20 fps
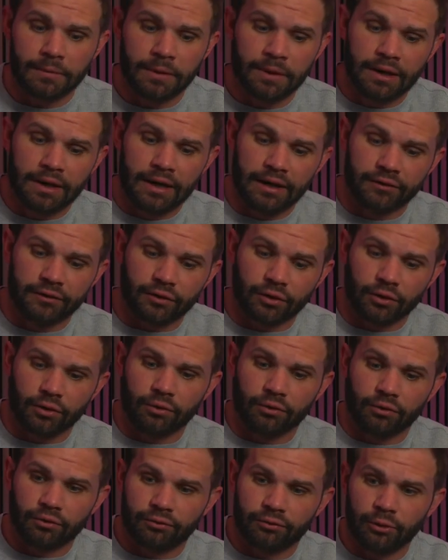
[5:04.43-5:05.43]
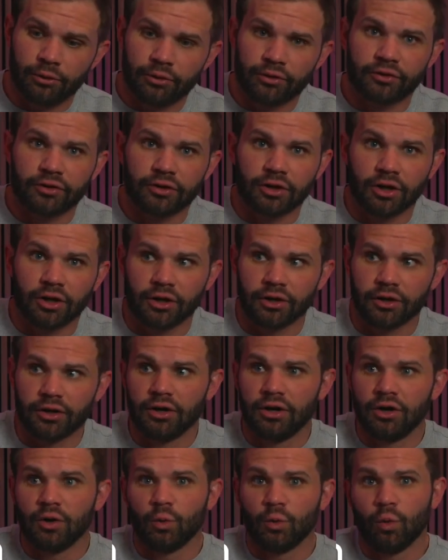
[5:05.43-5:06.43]
And so focusing on
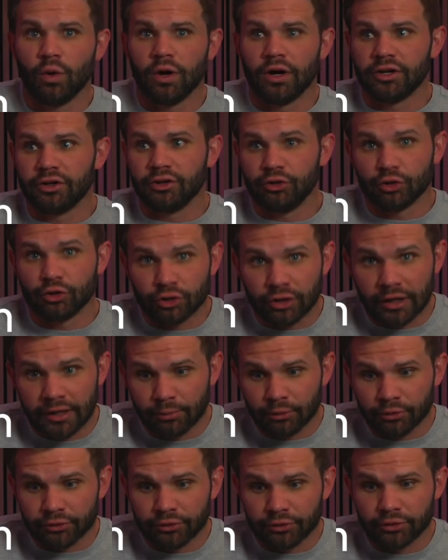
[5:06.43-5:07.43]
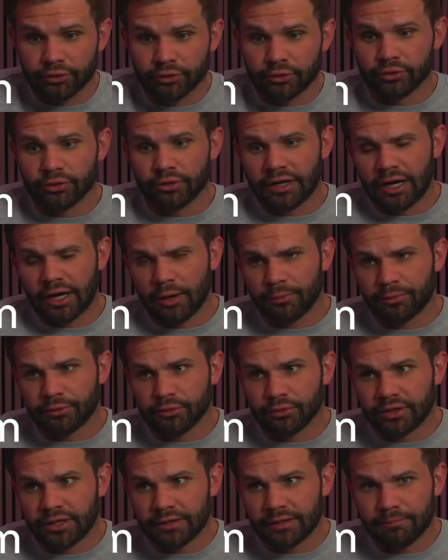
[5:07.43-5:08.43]
what you're able to do helps you
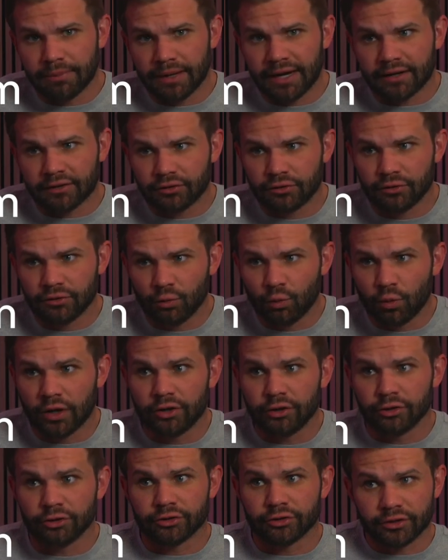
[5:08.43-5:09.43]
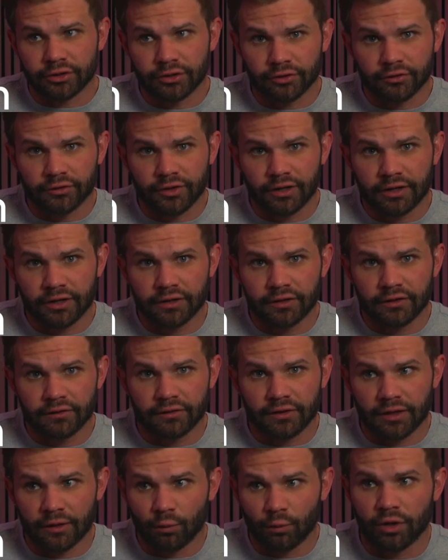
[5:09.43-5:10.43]
get back to what your skill set is
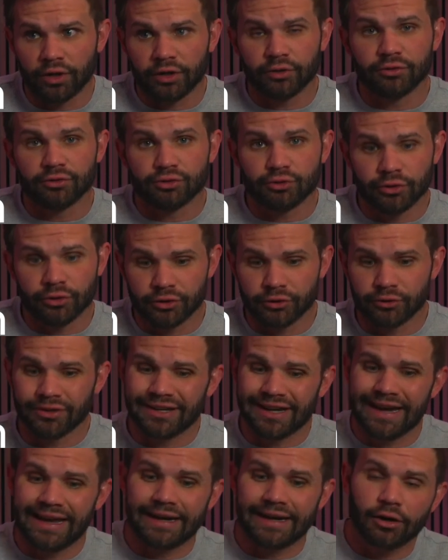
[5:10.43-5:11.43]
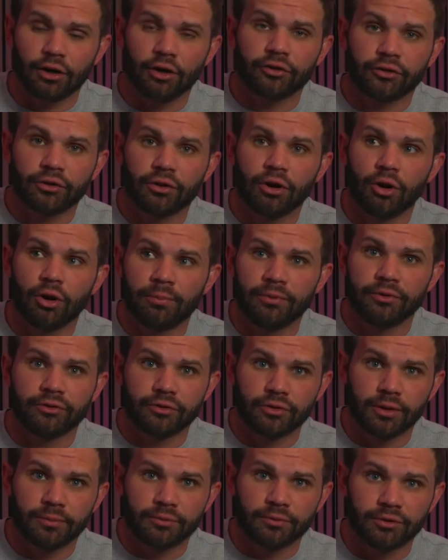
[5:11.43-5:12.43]
and what you enjoy doing. And it also opens
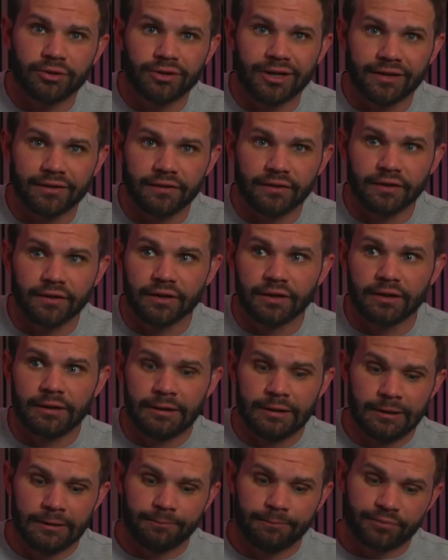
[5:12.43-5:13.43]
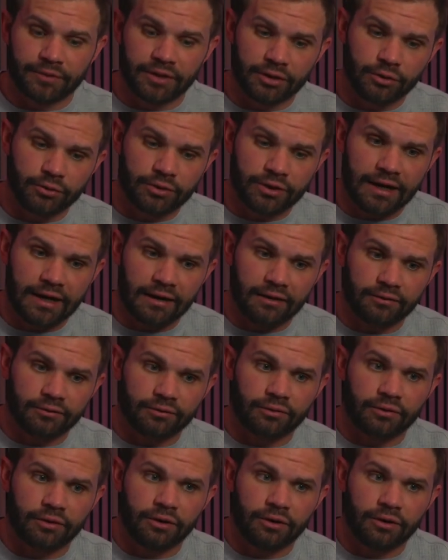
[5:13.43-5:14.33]
you up to the idea that you can have